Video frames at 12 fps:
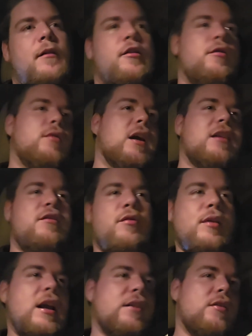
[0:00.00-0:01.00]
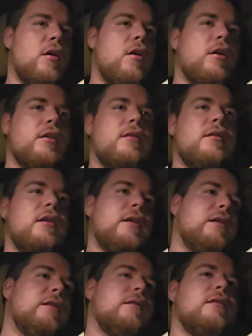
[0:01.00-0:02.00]
do like 2 days on,
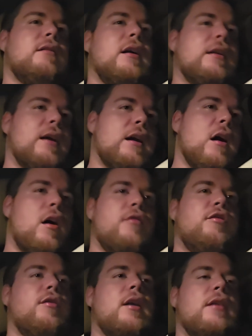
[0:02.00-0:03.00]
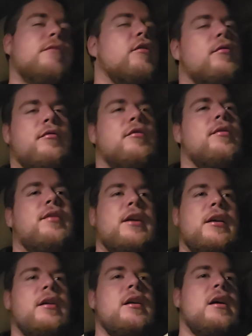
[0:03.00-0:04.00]
a day off, 2 days. We'll
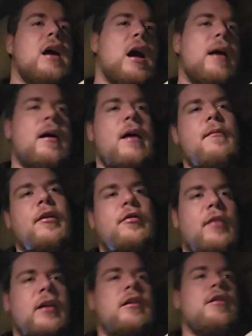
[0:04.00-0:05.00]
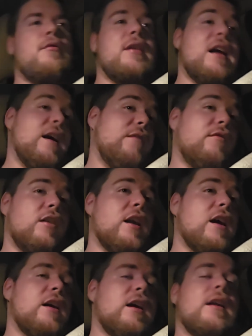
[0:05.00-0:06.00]
see. I much rather do it every
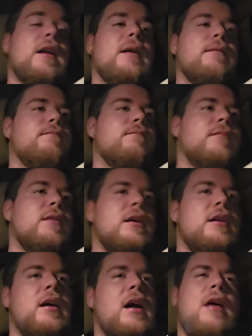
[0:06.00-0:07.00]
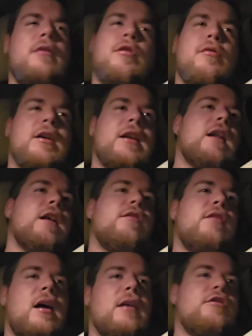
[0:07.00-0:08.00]
day, and I don't know what it
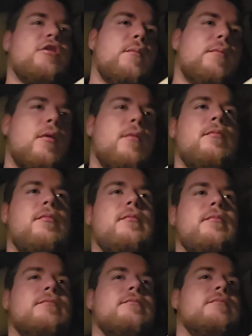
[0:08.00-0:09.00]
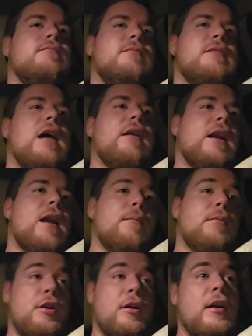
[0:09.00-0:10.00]
is. I jump rope now that
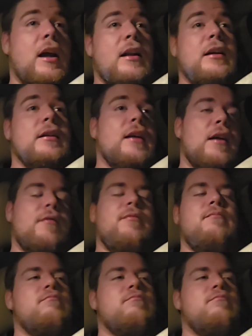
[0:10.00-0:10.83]
I'm good at it. Like,